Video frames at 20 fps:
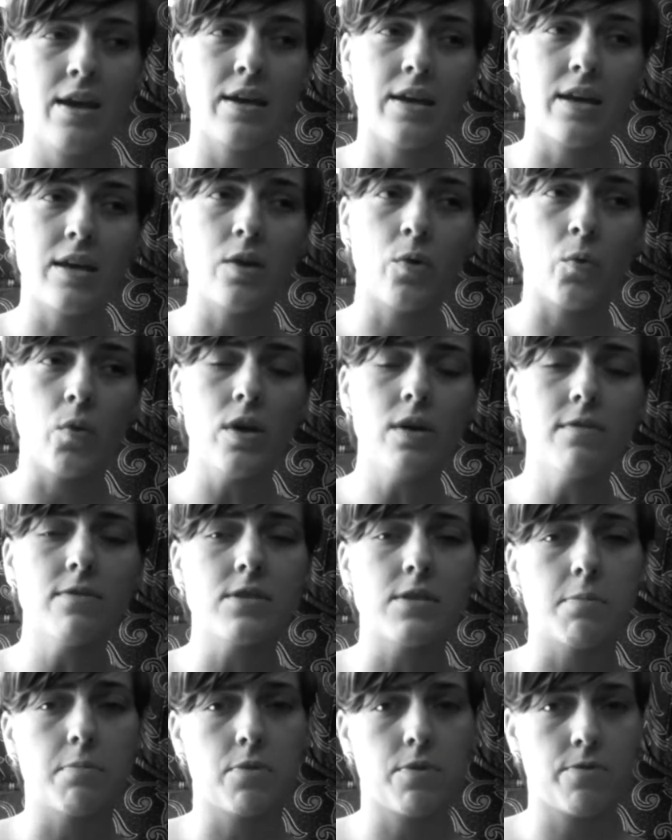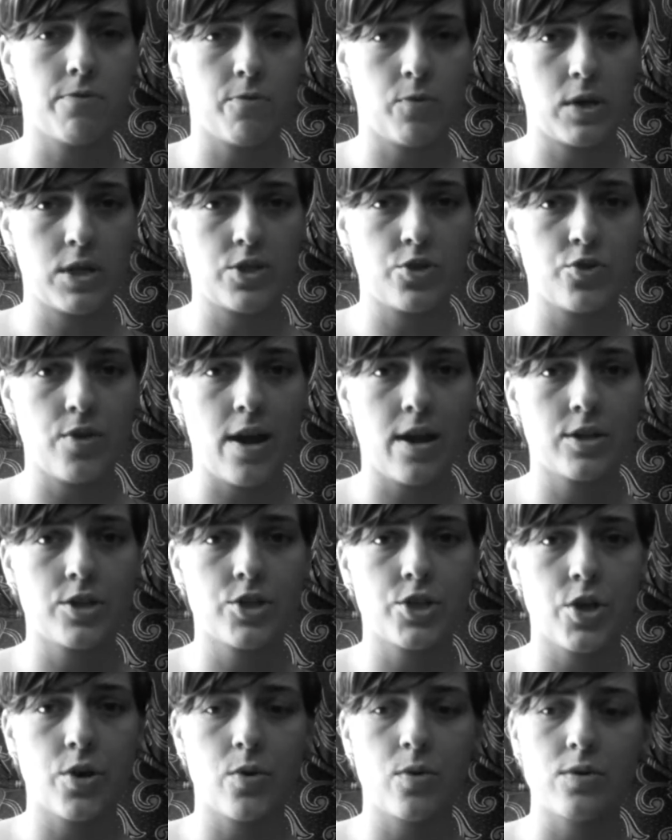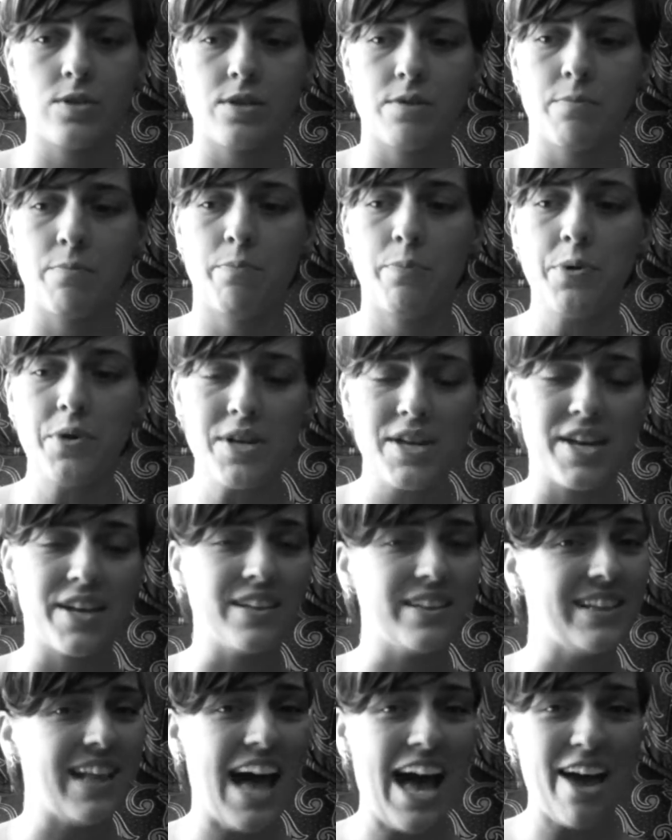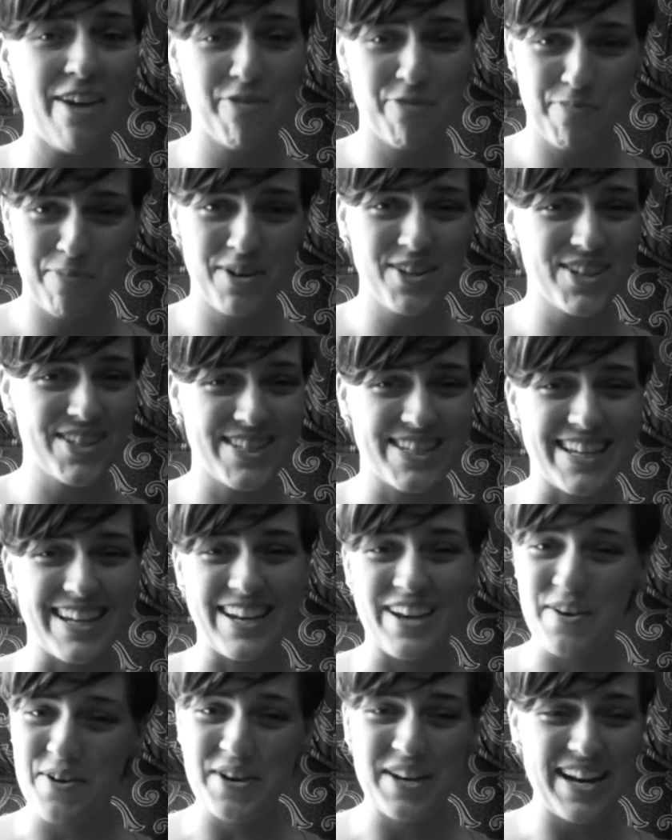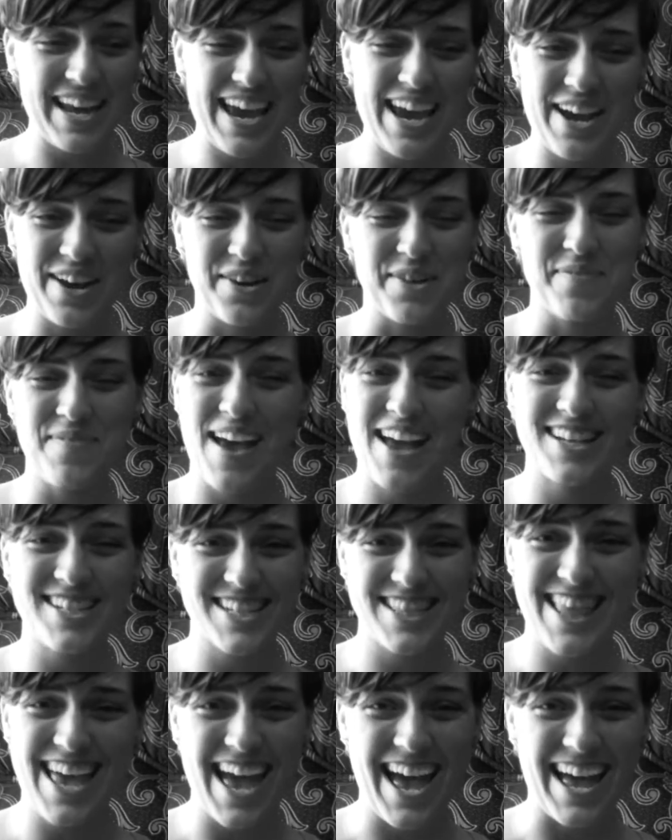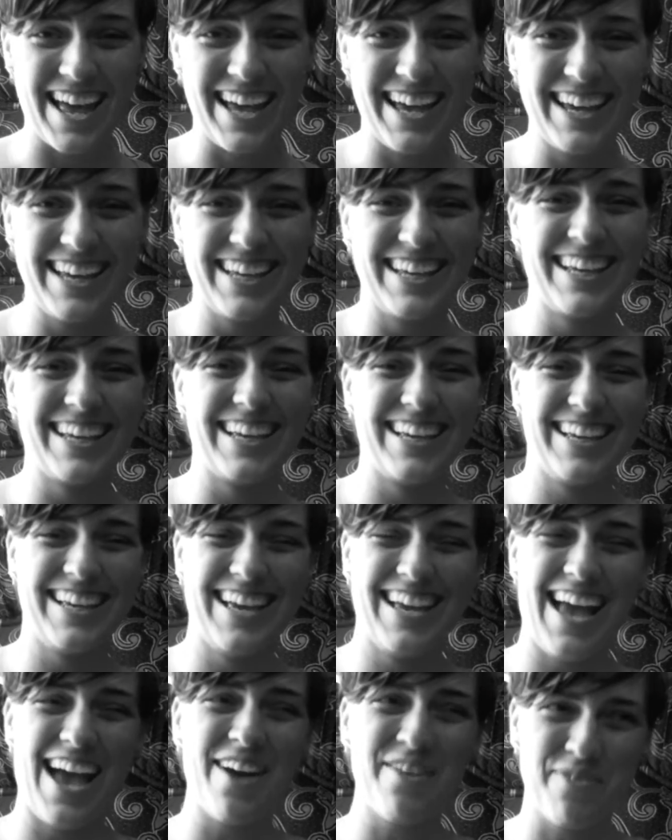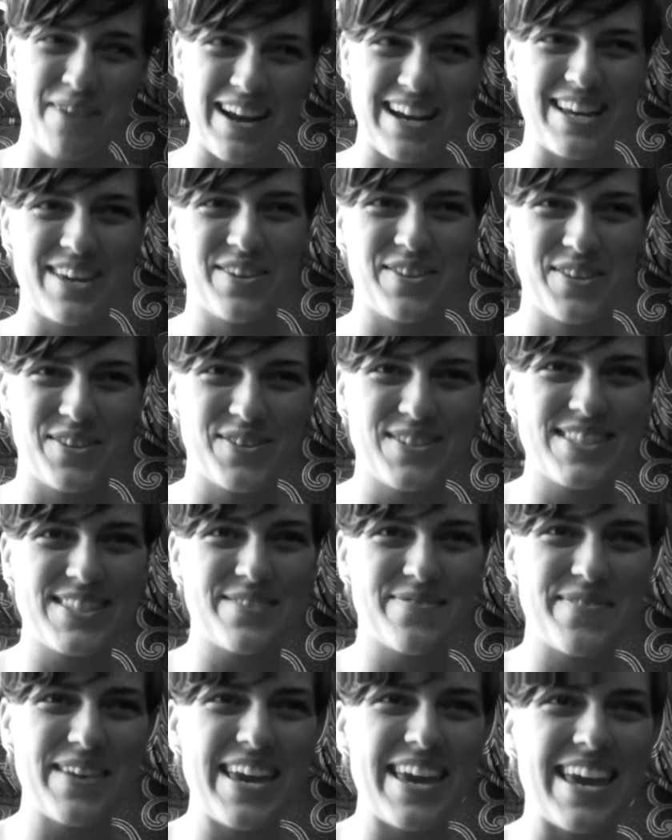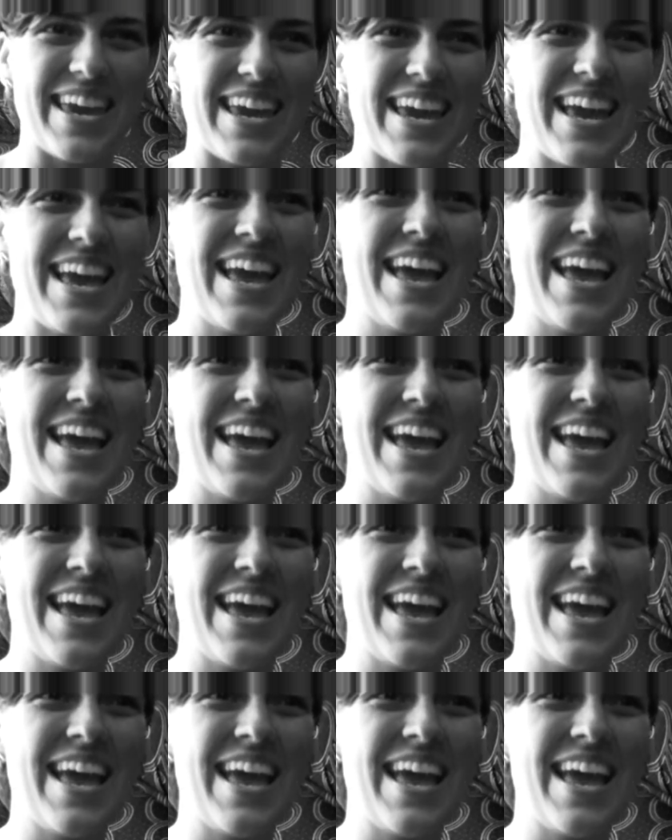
getting rid of some of the voice track shows and putting a live person on air. Imagine that, how radio used to be.